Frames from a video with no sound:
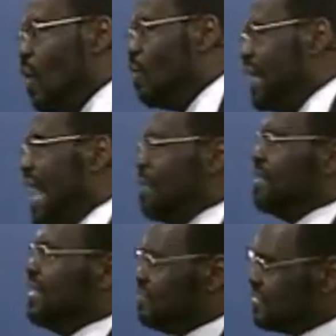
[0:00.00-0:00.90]
what would
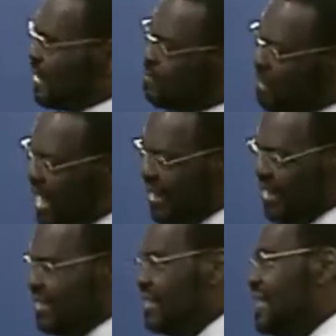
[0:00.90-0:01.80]
happen if
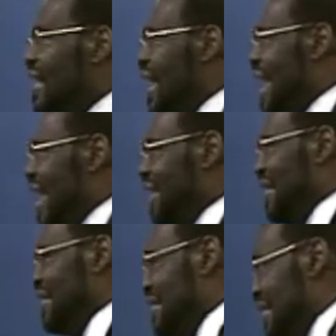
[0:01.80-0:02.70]
somebody had
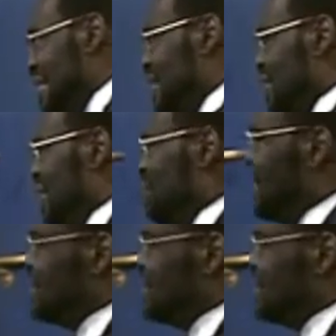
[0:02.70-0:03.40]
a need and they